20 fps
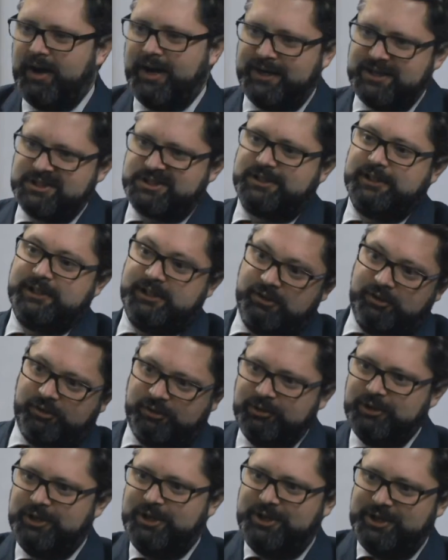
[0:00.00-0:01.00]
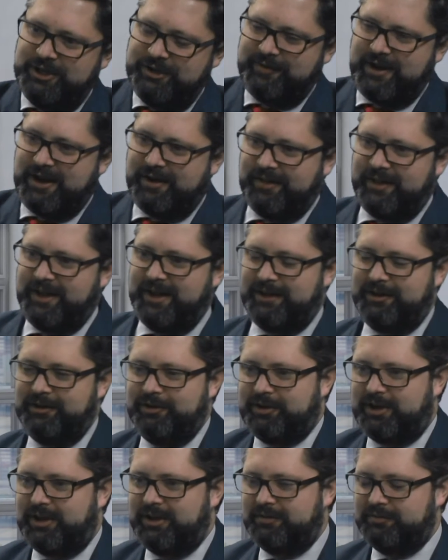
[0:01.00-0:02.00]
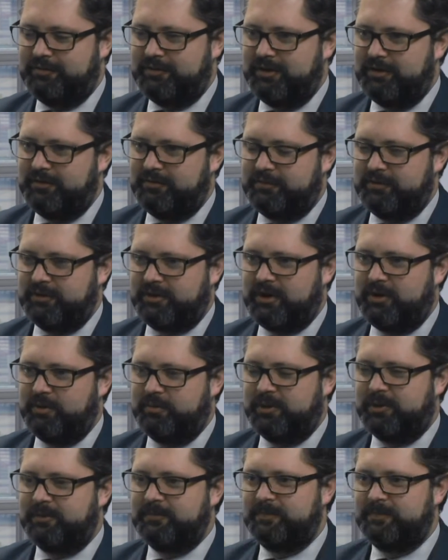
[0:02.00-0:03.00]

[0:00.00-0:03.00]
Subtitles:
initially you're out there looking for cobalt?